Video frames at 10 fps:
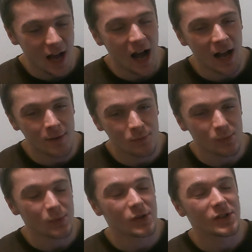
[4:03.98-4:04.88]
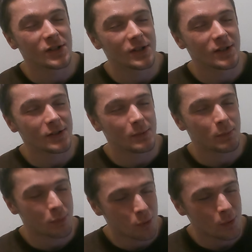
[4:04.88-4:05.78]
I'm
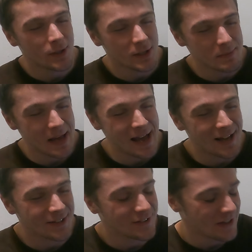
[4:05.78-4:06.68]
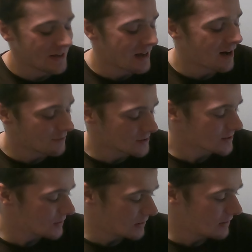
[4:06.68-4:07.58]
pretty bad,
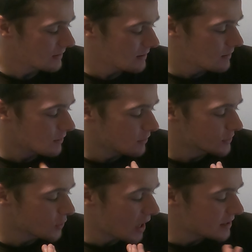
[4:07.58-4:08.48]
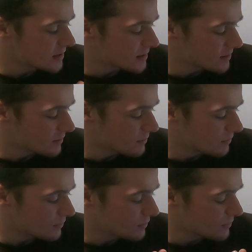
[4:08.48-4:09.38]
obviously. So I just
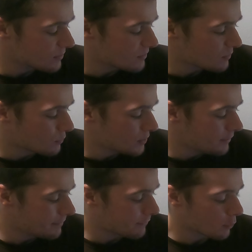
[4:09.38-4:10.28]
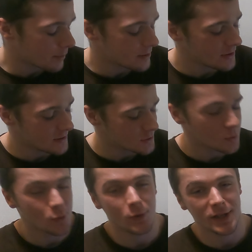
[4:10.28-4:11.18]
reformed it
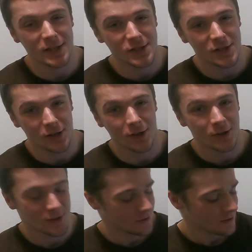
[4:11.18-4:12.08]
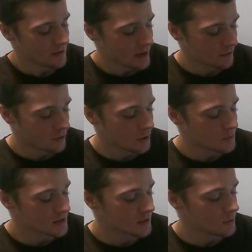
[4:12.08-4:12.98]
into a reindeer. I thought it
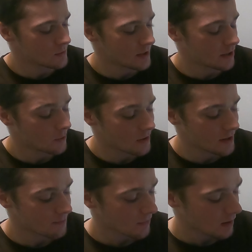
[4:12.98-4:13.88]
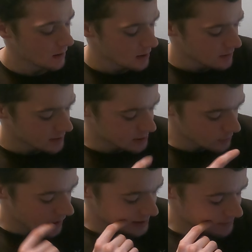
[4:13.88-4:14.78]
was cute anyway. This
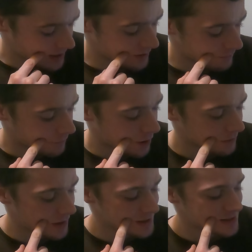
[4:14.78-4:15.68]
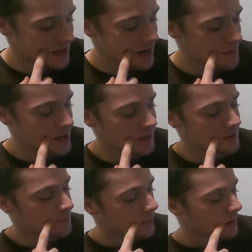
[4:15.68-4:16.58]
one I spent far less time on,